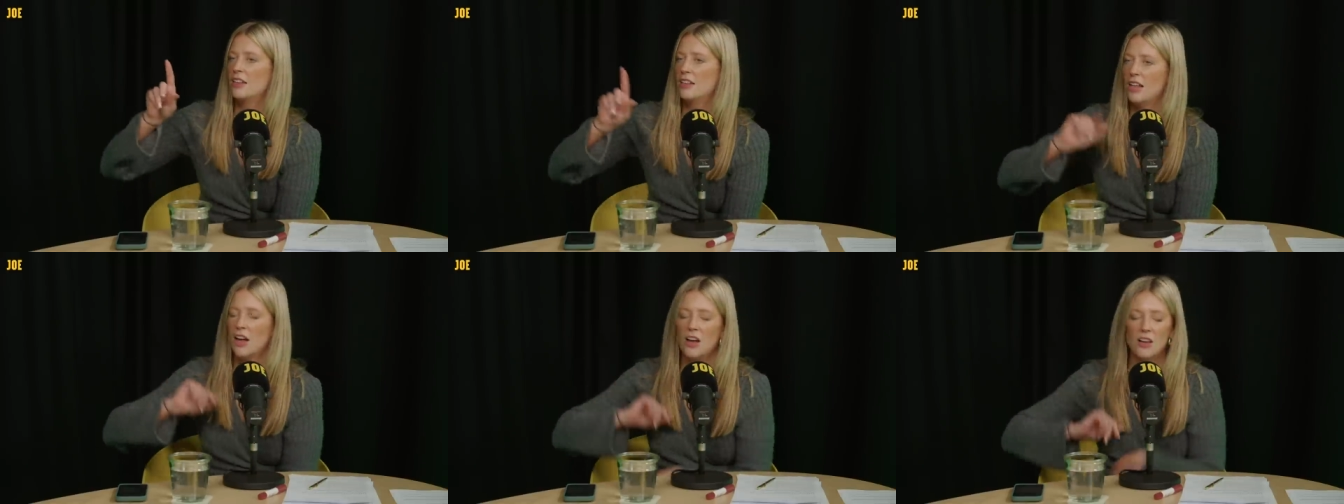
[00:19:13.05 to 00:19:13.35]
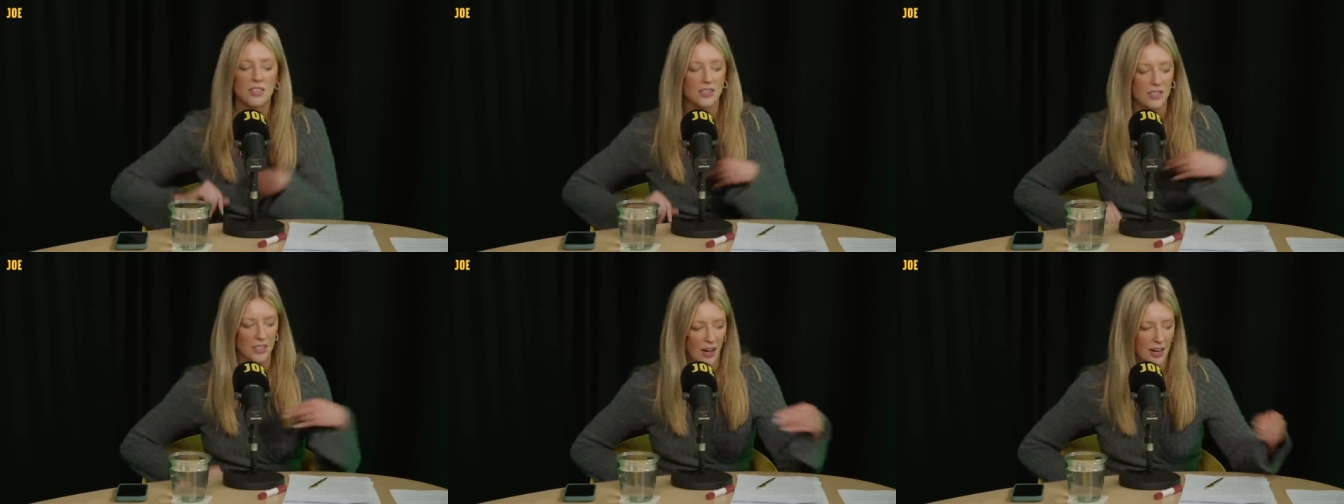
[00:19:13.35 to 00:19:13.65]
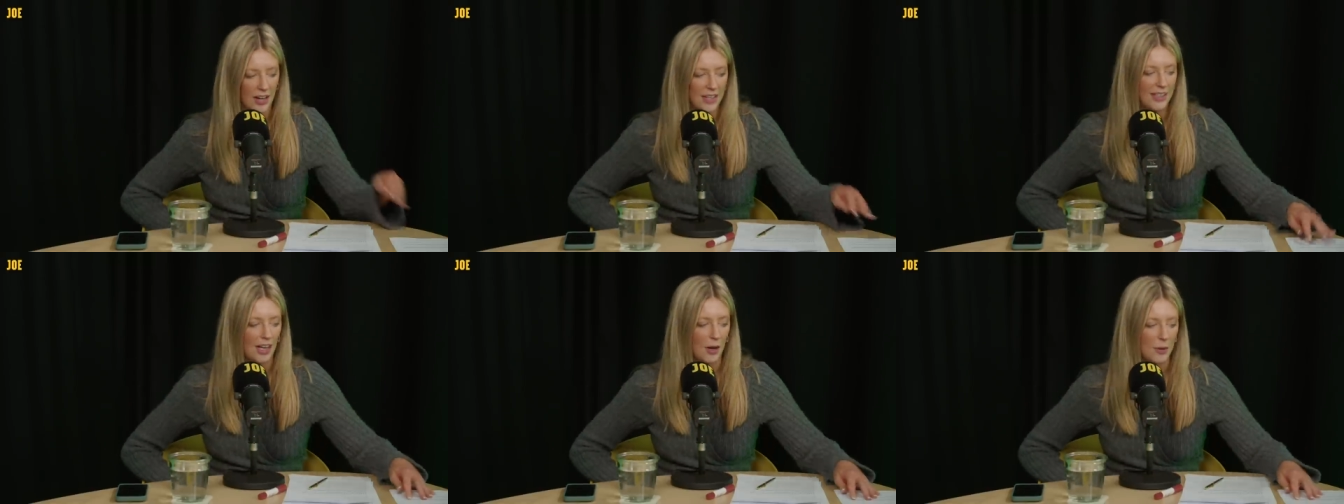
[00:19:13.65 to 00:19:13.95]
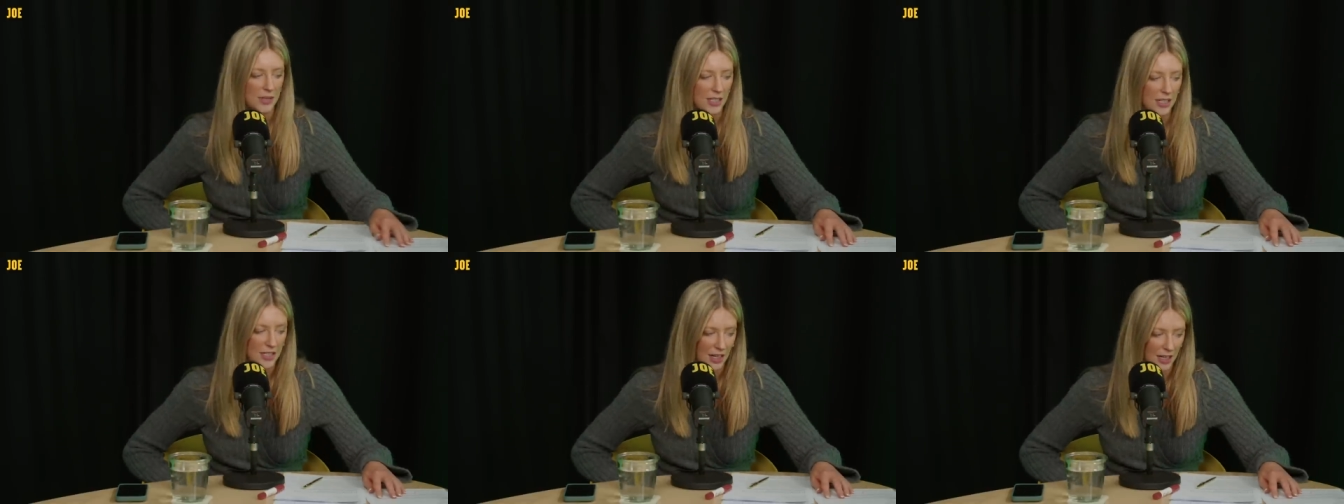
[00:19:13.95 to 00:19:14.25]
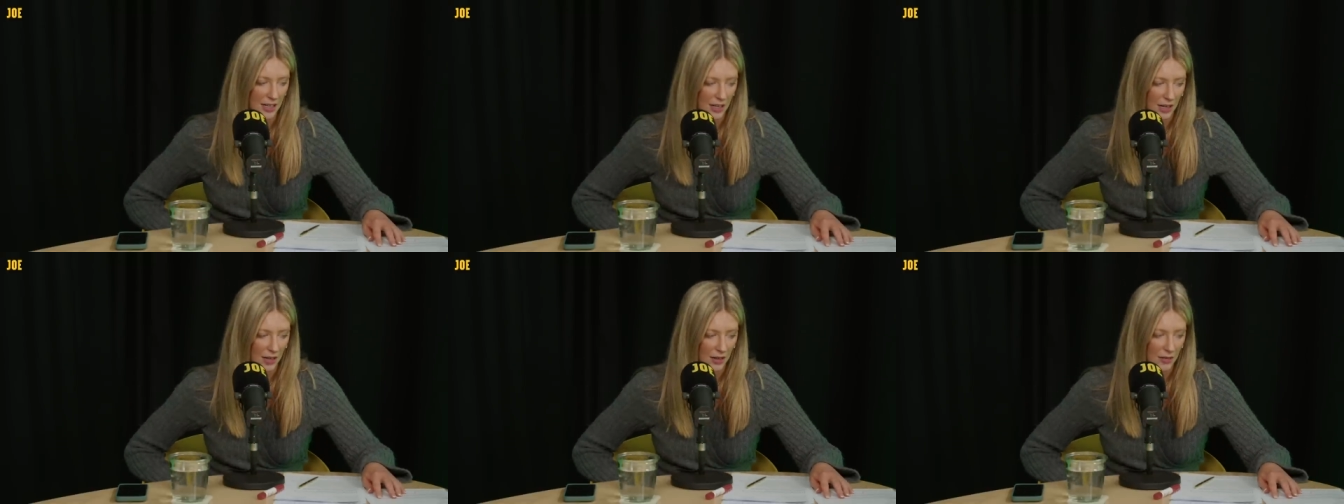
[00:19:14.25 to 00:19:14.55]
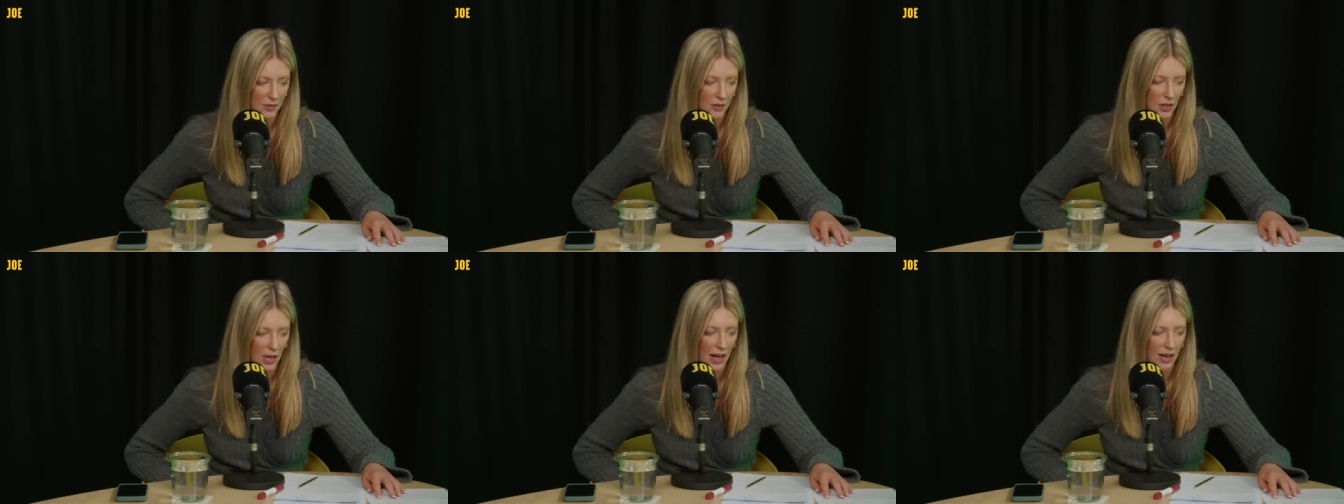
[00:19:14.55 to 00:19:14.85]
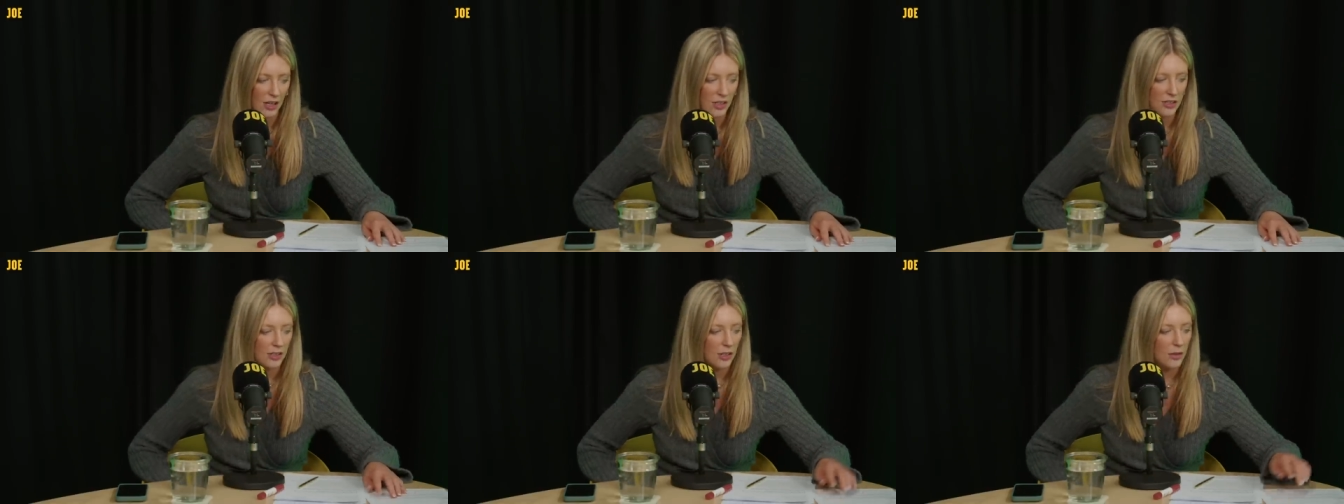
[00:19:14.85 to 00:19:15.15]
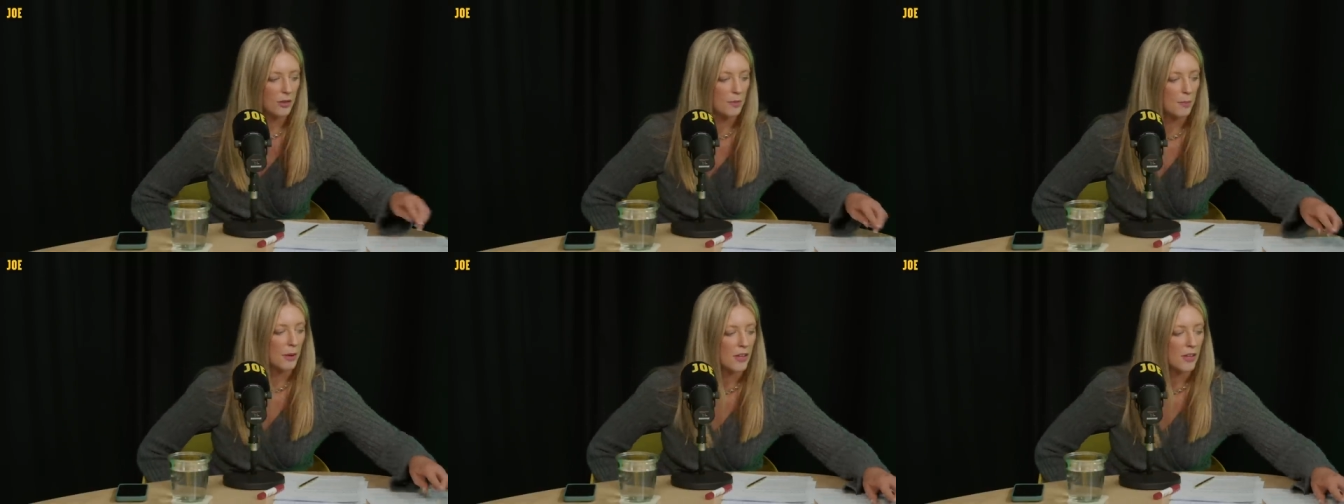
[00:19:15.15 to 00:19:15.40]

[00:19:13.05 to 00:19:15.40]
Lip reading: last night there was a dinner held up